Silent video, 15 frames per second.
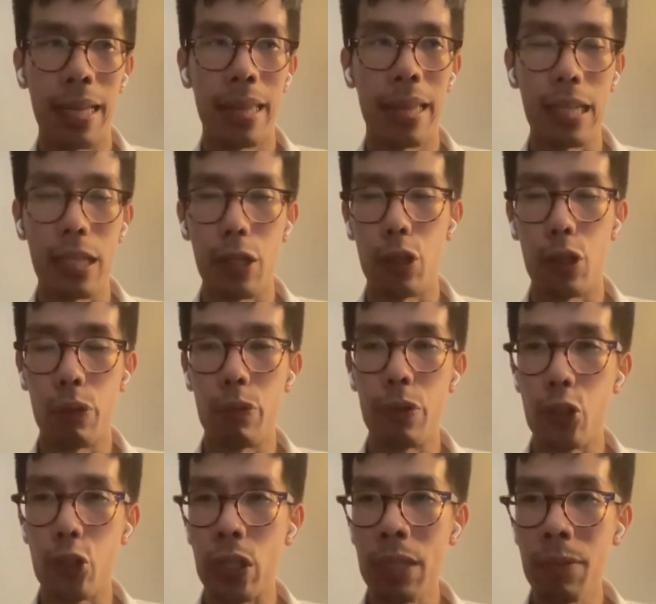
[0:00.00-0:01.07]
I think the
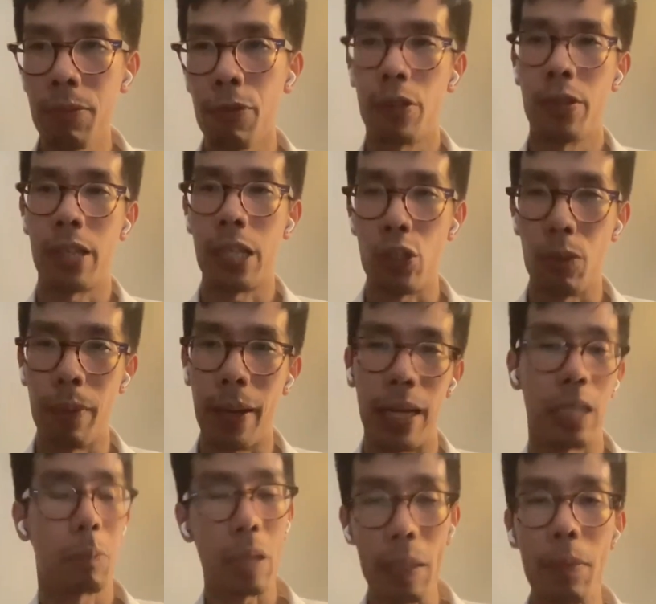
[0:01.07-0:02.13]
regime for central
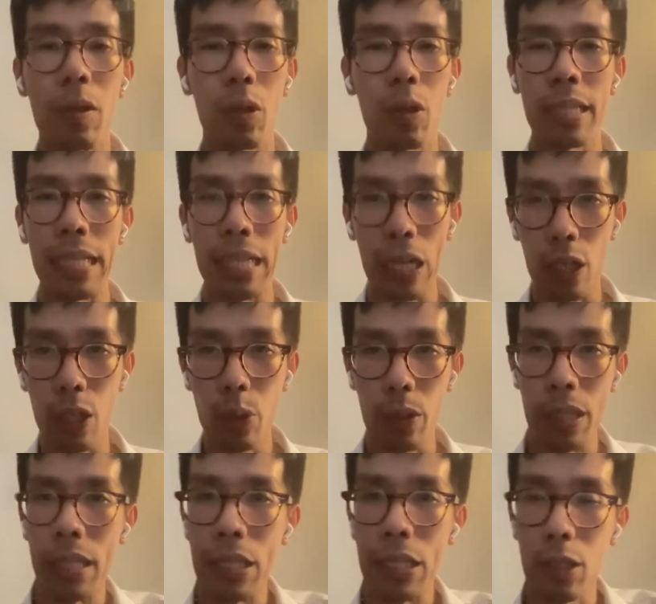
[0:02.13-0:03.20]
banks, PBOC
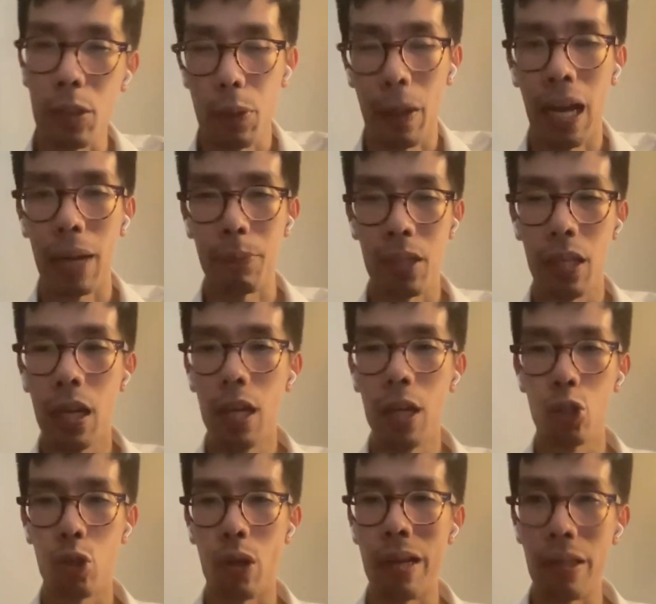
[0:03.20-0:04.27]
included, is to perhaps
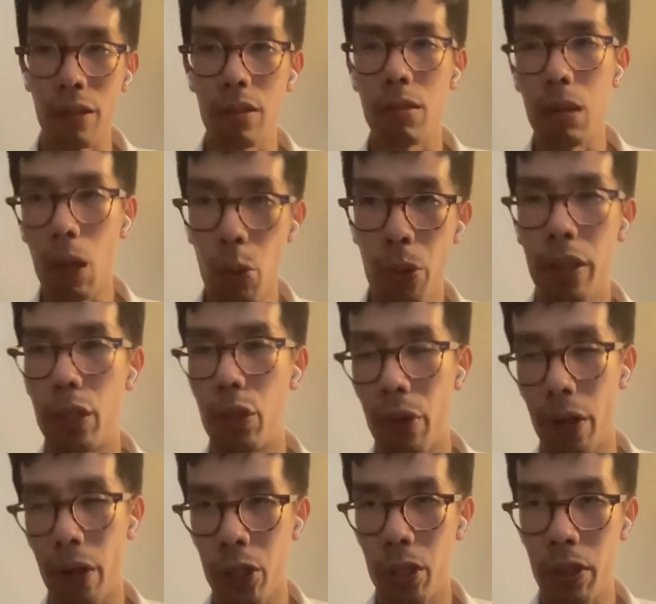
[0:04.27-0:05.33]
try to slow the
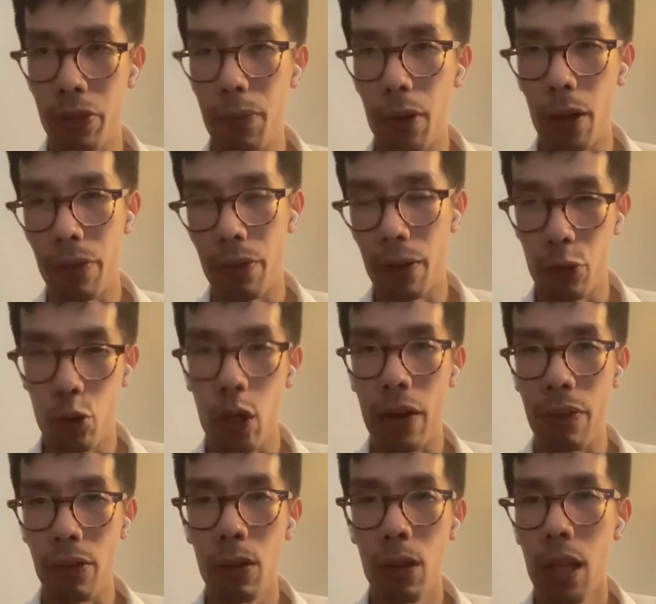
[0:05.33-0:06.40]
direction of
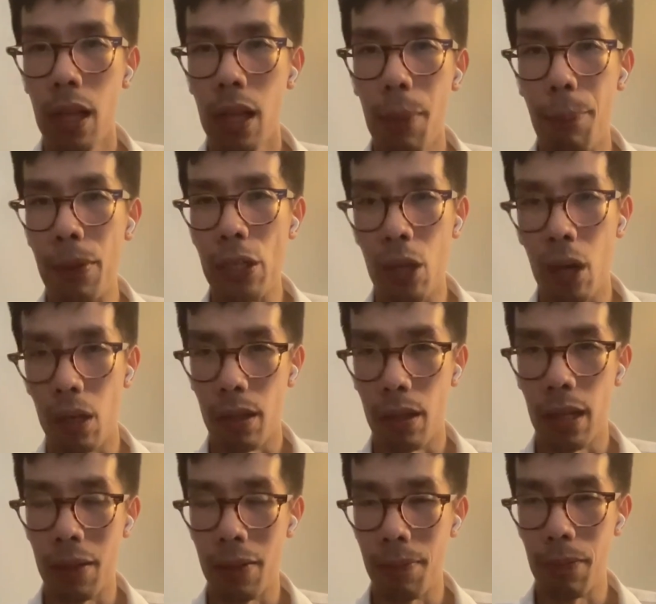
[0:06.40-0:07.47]
travel, but not
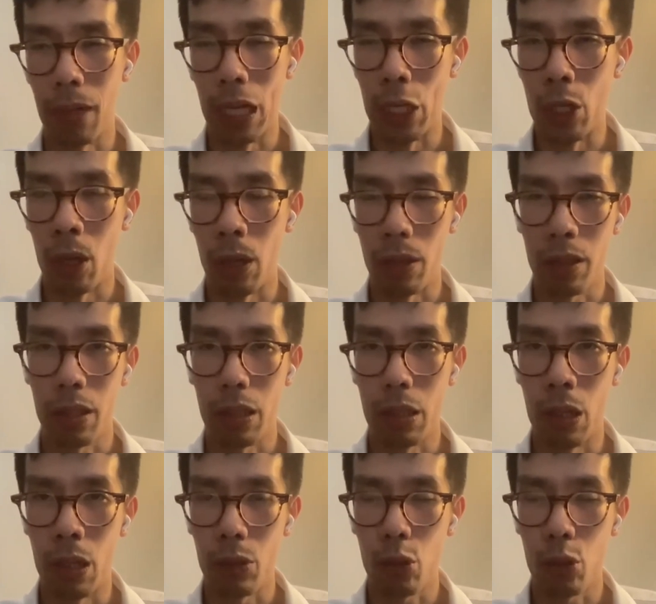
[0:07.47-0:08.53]

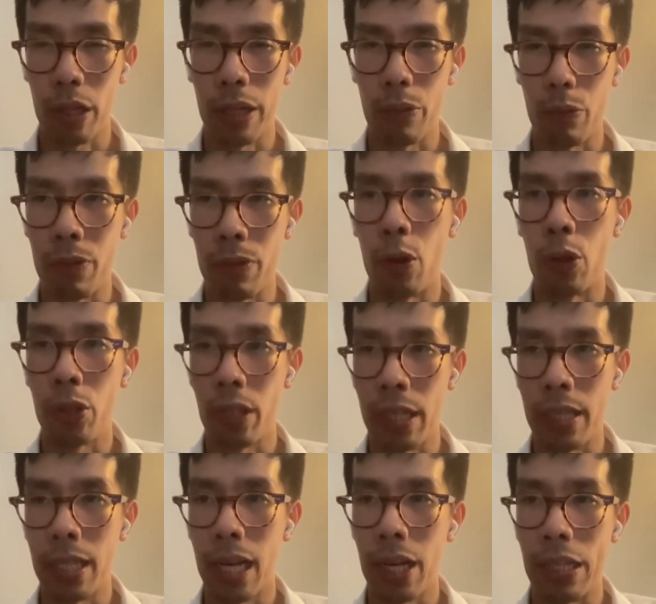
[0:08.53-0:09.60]
try to reverse it
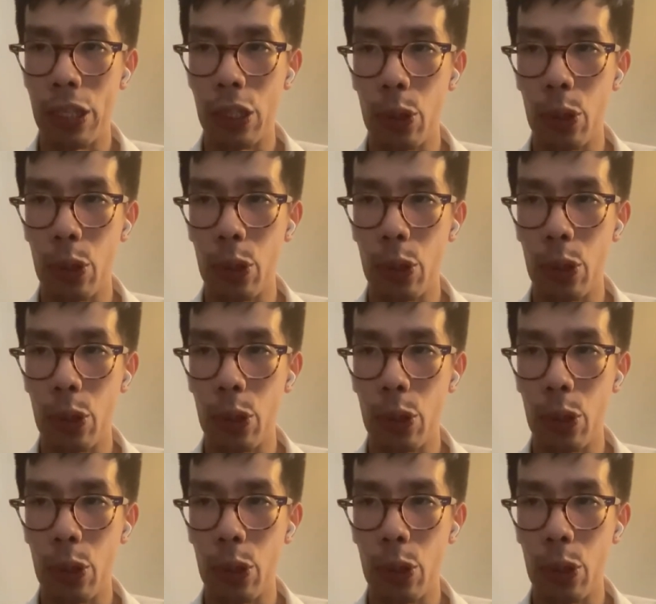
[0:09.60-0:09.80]
entirely.